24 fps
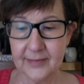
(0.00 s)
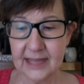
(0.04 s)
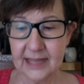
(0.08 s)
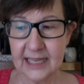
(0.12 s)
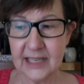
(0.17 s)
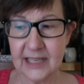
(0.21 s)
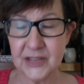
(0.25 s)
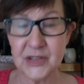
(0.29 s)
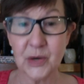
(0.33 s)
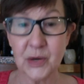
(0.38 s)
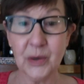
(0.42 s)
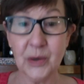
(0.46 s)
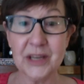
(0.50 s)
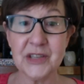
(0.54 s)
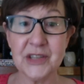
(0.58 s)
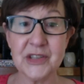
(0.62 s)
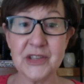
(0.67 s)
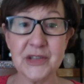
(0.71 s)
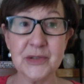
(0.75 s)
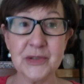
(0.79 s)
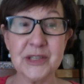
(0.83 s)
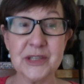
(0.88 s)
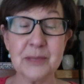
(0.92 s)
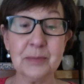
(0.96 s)
is going
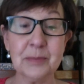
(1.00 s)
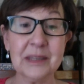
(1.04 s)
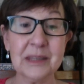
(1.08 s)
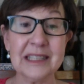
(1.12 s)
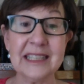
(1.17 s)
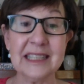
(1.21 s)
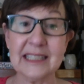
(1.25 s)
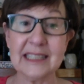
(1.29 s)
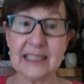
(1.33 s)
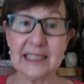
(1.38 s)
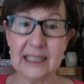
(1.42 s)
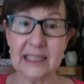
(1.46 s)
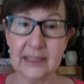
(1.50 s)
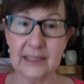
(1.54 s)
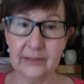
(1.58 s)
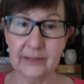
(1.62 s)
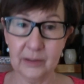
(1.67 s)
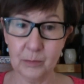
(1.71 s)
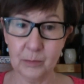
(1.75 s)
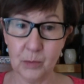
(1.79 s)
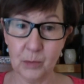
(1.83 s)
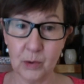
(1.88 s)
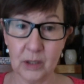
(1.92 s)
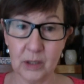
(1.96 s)
to deplete it
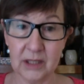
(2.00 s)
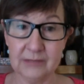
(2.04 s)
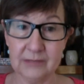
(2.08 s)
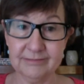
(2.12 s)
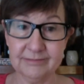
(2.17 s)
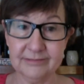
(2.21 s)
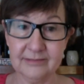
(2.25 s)
even more.